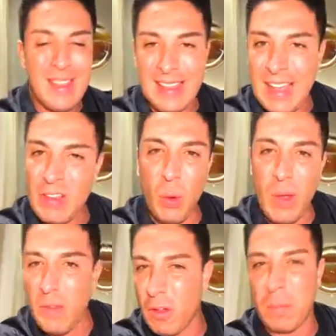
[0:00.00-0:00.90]
get to
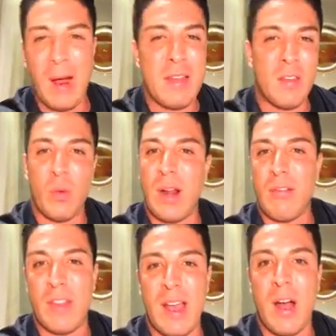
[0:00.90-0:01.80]
win those prizes,
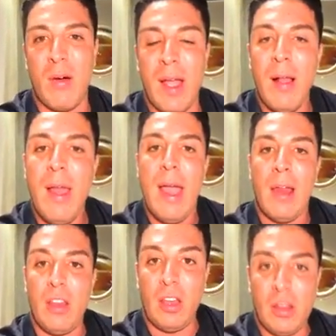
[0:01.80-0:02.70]
whatever they are, right?
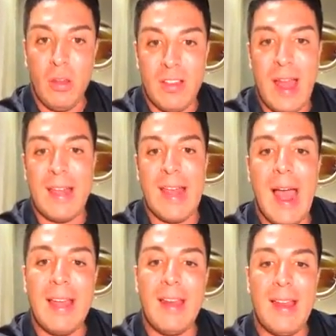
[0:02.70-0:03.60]
And you can use that
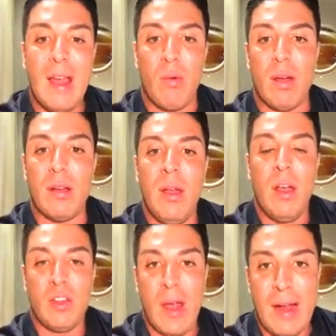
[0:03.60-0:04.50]
90 day run
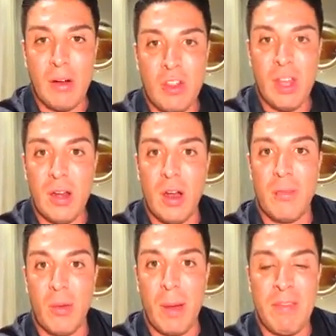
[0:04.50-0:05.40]
tracker sheet on
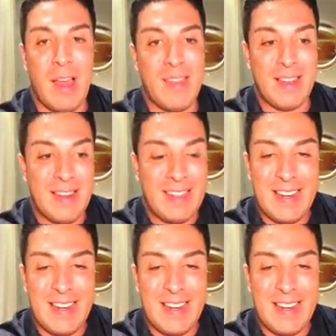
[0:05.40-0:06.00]
my website, the, the